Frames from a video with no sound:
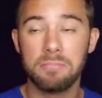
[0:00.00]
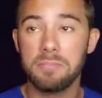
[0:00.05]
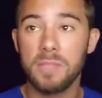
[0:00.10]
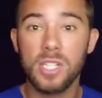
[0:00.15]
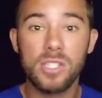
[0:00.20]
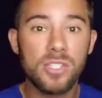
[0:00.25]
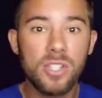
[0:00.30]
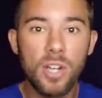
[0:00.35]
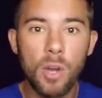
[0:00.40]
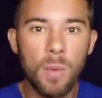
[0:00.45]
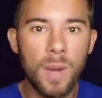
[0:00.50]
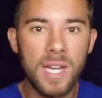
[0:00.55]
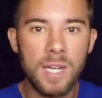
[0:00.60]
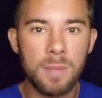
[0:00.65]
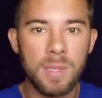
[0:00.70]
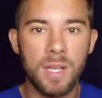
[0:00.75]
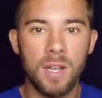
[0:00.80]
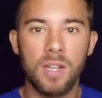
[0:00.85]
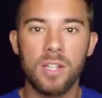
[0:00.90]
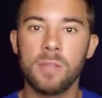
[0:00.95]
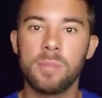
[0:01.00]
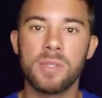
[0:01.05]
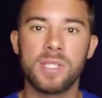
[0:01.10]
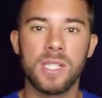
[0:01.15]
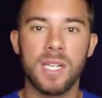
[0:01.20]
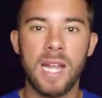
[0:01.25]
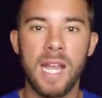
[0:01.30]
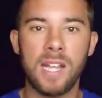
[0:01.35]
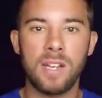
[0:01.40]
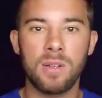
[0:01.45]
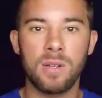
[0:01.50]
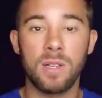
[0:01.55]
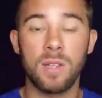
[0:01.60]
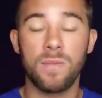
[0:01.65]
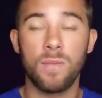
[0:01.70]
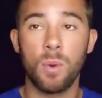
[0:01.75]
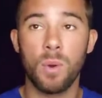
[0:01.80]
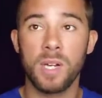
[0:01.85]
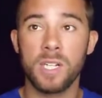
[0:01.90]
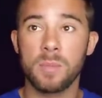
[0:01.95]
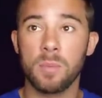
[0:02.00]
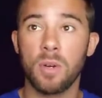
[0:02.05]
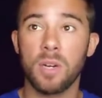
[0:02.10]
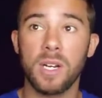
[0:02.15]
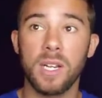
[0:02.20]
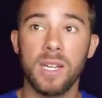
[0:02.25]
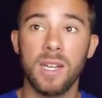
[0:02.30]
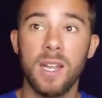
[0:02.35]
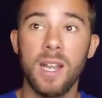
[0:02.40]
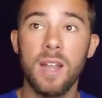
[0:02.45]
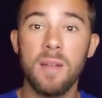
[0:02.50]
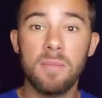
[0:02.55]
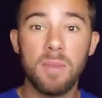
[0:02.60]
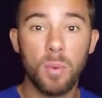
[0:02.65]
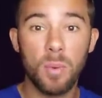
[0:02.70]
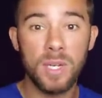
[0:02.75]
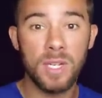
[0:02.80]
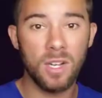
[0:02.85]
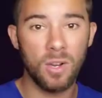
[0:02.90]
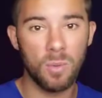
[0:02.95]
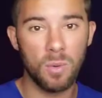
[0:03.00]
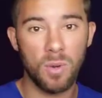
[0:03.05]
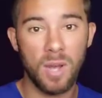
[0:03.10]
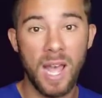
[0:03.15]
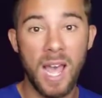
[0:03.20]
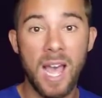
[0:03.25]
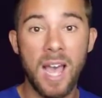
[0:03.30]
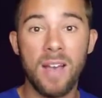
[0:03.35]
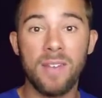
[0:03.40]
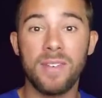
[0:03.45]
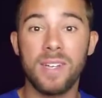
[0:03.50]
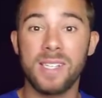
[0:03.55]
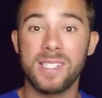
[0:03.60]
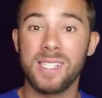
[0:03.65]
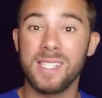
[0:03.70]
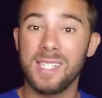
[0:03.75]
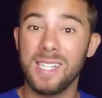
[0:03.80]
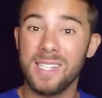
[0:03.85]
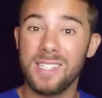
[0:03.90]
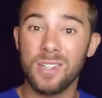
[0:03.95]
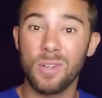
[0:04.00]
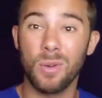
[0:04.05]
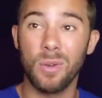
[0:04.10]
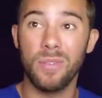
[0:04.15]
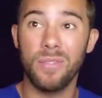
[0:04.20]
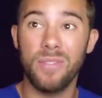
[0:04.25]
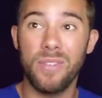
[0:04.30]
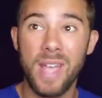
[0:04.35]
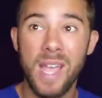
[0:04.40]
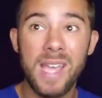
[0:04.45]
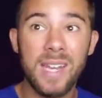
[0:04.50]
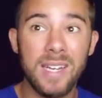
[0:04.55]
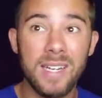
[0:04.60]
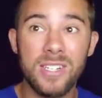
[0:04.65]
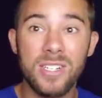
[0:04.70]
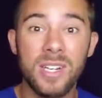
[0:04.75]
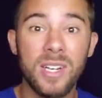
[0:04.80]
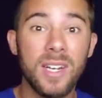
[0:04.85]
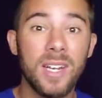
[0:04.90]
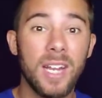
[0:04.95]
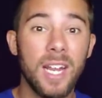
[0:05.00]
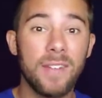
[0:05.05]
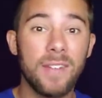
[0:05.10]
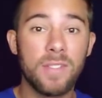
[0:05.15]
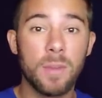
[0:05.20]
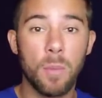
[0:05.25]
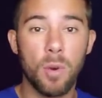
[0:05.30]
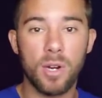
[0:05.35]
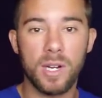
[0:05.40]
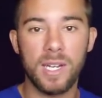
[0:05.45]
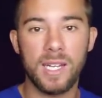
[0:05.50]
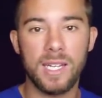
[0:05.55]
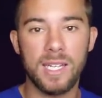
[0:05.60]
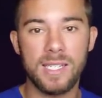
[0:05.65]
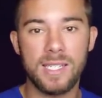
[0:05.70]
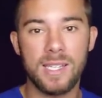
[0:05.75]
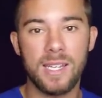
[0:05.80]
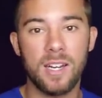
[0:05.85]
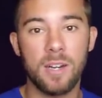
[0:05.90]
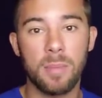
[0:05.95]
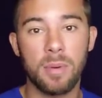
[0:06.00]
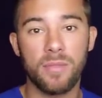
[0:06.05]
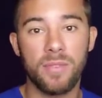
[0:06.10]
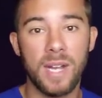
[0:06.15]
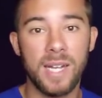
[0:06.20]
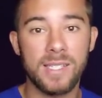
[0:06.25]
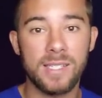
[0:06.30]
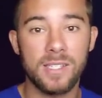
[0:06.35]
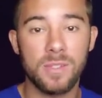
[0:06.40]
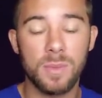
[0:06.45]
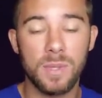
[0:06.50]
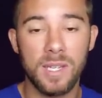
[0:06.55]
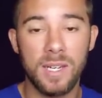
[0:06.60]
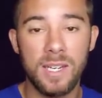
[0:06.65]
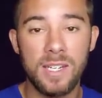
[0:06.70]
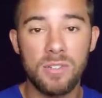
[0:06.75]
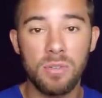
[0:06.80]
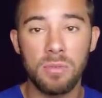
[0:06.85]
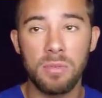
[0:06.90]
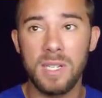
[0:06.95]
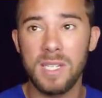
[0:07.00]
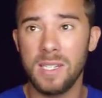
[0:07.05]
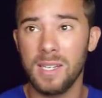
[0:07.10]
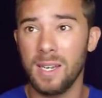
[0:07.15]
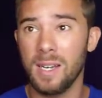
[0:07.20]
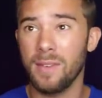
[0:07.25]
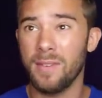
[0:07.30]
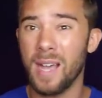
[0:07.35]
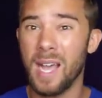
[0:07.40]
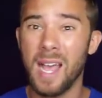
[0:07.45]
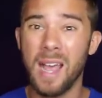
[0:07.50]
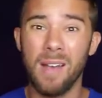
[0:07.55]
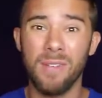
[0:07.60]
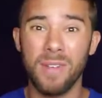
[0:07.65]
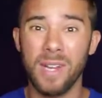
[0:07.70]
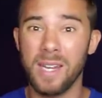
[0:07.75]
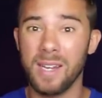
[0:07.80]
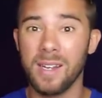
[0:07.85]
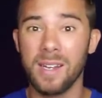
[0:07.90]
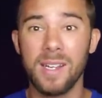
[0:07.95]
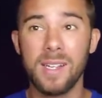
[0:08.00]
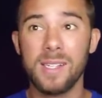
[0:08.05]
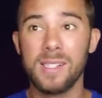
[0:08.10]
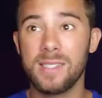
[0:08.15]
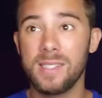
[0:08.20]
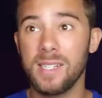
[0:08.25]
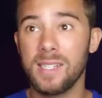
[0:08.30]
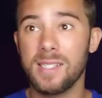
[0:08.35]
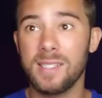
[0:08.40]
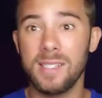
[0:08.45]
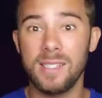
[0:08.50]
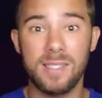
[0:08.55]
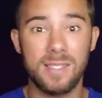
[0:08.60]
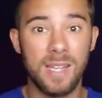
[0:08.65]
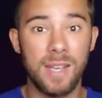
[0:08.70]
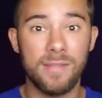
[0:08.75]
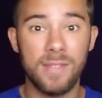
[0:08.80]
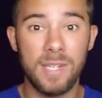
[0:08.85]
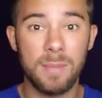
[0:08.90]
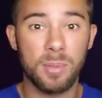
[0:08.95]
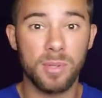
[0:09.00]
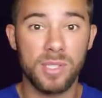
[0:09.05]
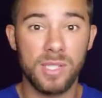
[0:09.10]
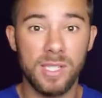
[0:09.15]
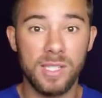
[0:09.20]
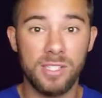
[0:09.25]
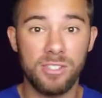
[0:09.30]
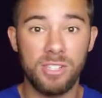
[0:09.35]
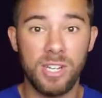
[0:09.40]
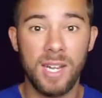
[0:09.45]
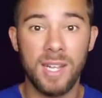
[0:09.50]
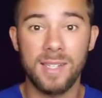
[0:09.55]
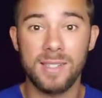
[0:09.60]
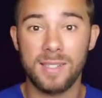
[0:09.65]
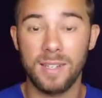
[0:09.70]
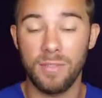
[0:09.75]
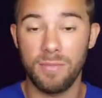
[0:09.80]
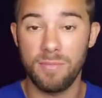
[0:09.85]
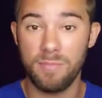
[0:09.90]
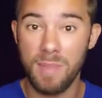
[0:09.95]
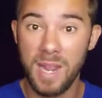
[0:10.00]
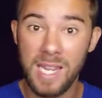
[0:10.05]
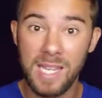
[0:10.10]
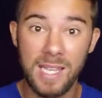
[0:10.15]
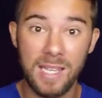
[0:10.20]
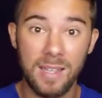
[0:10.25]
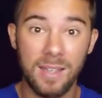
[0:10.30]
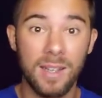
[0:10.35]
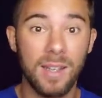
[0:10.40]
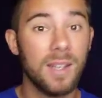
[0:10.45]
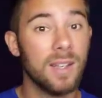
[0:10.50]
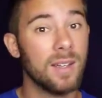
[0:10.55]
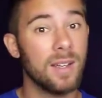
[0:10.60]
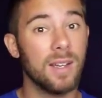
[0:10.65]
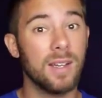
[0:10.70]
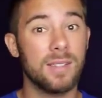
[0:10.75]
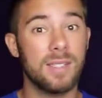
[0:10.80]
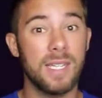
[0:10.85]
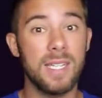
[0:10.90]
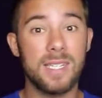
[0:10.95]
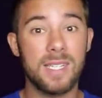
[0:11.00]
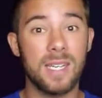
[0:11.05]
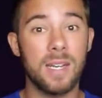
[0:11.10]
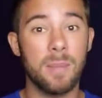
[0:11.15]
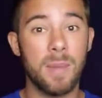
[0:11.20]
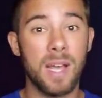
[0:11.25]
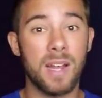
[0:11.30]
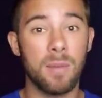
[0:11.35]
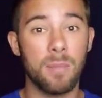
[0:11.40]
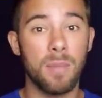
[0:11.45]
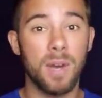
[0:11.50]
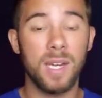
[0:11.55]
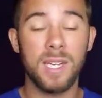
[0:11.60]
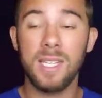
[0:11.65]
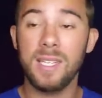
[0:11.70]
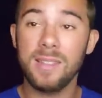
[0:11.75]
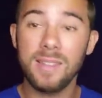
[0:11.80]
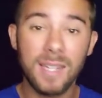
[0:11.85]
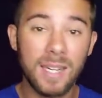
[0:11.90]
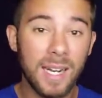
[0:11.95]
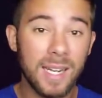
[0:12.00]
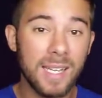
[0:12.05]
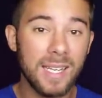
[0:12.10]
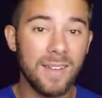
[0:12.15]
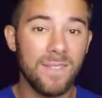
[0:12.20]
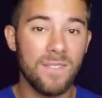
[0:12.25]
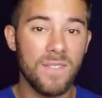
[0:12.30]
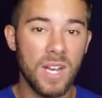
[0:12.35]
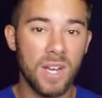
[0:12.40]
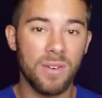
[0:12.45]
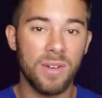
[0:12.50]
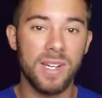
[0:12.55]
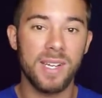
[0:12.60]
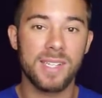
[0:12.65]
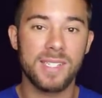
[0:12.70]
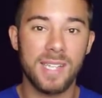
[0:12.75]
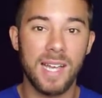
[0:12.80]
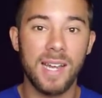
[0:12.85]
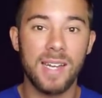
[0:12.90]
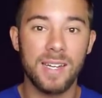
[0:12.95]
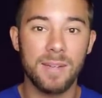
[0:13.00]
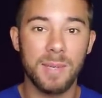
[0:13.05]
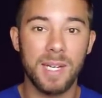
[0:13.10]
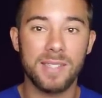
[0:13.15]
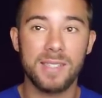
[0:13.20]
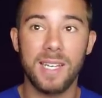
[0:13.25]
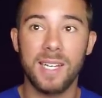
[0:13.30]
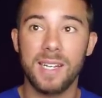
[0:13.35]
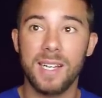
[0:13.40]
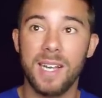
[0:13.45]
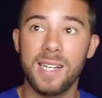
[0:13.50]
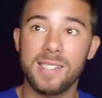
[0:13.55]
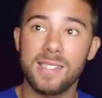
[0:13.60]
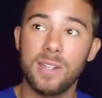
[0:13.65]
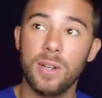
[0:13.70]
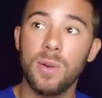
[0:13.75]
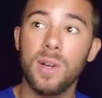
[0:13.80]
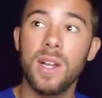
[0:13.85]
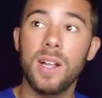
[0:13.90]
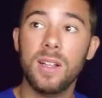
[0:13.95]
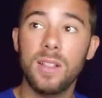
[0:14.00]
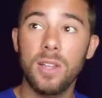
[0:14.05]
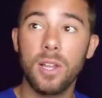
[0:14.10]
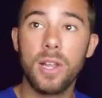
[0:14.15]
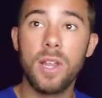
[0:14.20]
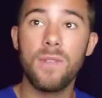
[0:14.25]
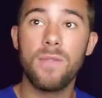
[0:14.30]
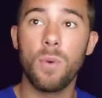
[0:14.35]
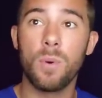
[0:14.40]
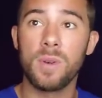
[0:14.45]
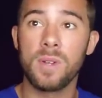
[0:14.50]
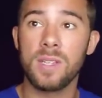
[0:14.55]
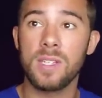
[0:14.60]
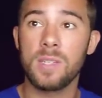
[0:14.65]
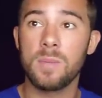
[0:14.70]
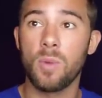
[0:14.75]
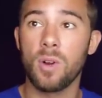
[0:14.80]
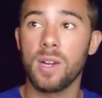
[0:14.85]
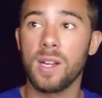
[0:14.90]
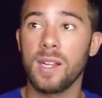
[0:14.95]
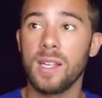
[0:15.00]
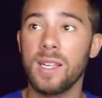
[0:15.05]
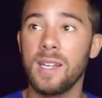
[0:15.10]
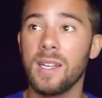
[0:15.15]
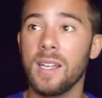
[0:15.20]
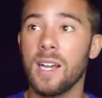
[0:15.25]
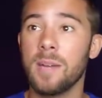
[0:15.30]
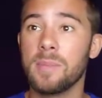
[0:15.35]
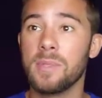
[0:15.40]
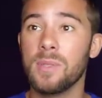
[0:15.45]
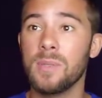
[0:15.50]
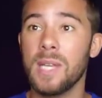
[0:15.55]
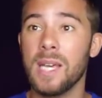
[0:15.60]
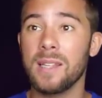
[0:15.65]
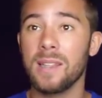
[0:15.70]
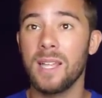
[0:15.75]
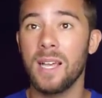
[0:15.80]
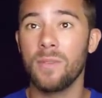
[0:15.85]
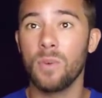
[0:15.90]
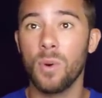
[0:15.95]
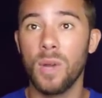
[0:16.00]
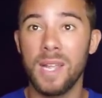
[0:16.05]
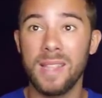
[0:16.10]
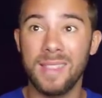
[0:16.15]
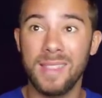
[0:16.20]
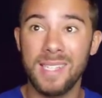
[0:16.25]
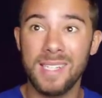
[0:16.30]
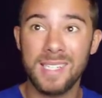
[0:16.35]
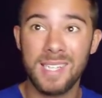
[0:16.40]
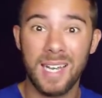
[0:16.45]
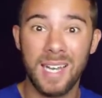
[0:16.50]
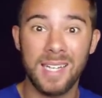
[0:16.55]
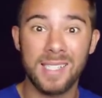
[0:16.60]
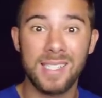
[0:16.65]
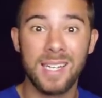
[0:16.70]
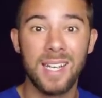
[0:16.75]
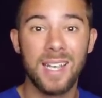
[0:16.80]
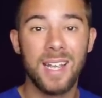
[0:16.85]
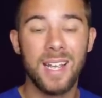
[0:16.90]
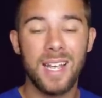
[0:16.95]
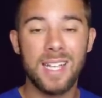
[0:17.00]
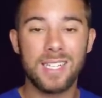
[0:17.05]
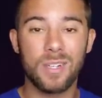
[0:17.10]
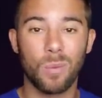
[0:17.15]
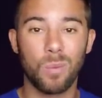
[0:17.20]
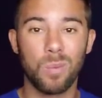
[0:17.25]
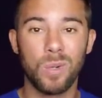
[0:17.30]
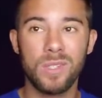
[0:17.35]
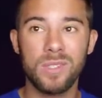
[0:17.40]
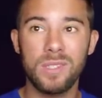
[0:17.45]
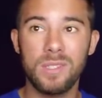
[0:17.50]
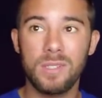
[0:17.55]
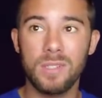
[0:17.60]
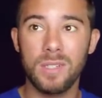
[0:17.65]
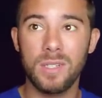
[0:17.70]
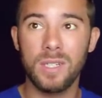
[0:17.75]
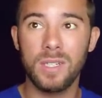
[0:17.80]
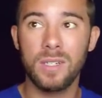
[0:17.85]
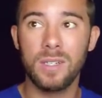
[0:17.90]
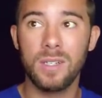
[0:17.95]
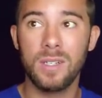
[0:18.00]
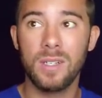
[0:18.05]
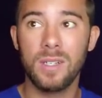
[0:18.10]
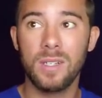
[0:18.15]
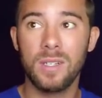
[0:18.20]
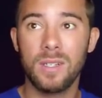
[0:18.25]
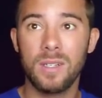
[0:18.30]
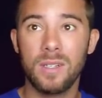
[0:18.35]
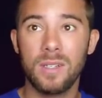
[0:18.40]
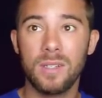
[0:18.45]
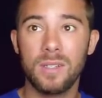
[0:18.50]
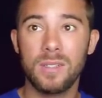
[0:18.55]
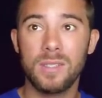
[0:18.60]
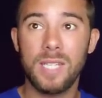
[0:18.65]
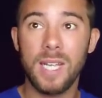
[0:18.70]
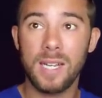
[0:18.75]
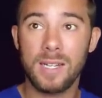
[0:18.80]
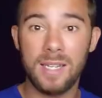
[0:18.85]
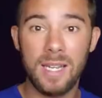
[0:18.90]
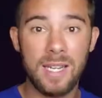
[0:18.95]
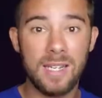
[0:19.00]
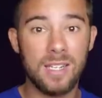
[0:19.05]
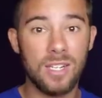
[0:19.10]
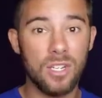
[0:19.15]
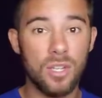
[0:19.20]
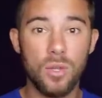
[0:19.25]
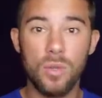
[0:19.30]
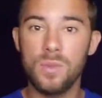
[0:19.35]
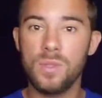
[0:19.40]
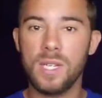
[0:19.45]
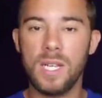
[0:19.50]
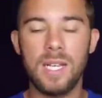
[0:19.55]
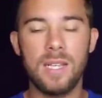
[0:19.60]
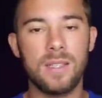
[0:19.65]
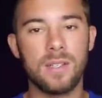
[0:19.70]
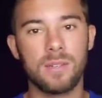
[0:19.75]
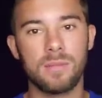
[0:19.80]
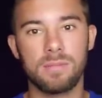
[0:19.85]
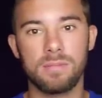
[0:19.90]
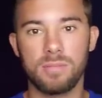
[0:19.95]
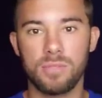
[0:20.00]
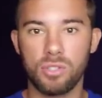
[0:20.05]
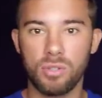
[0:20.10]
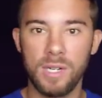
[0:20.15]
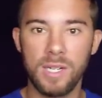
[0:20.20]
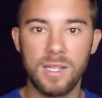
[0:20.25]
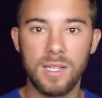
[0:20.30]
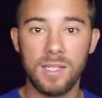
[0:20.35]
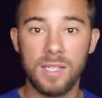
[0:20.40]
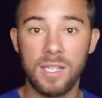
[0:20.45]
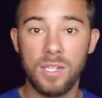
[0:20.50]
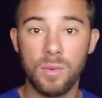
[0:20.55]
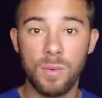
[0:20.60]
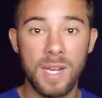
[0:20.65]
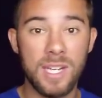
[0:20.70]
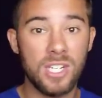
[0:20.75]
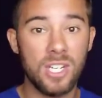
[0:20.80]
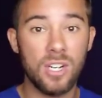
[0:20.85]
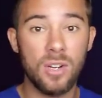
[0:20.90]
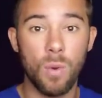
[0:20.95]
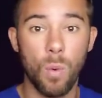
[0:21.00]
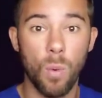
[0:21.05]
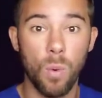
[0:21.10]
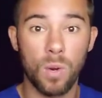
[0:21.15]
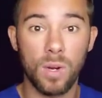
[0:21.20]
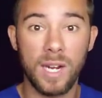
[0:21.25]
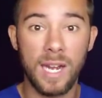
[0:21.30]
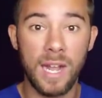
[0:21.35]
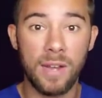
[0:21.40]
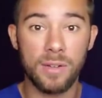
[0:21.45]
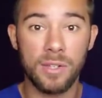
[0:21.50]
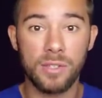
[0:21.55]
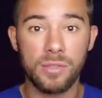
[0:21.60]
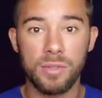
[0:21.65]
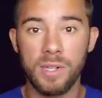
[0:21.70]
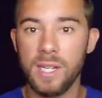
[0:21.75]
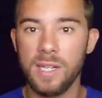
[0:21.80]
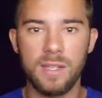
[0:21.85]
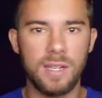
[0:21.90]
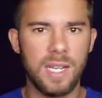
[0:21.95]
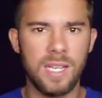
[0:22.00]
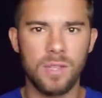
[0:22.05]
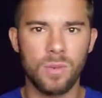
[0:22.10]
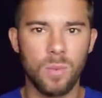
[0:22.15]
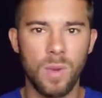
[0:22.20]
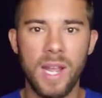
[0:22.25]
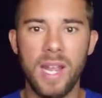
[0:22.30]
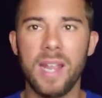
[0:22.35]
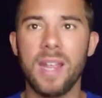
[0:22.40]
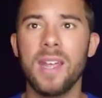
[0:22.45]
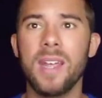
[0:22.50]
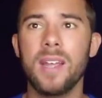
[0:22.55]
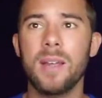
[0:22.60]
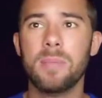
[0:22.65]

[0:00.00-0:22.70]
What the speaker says: There's no way to be 100% accurate in the Forex market, but we know we'll have a statistical advantage if the market gets there and provides us with an entry reason. And if I have a 60-70% chance of making a decent amount of money, then I get very excited about that, guys. So looking forward to this market getting up to that level. And this, guys, is a really good technique to use, either trend continuation or counter trend, either way.